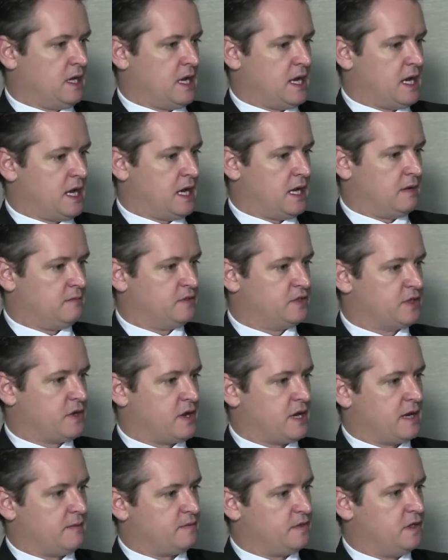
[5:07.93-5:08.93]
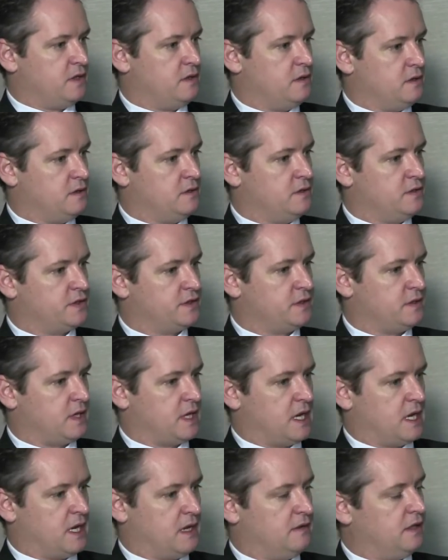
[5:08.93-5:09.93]
sign up to use
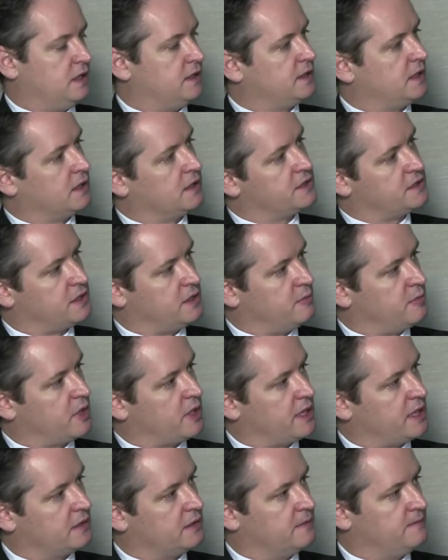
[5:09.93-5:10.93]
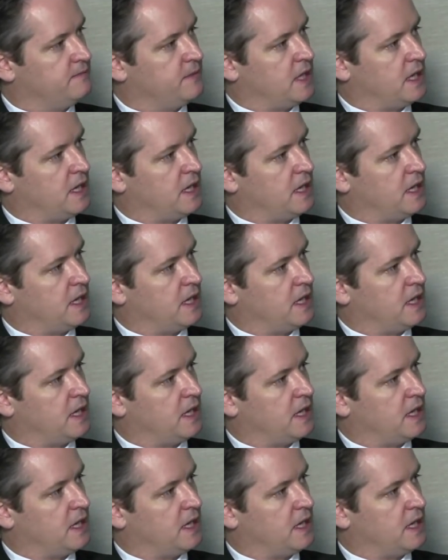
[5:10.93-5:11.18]
the IntelliSeed product.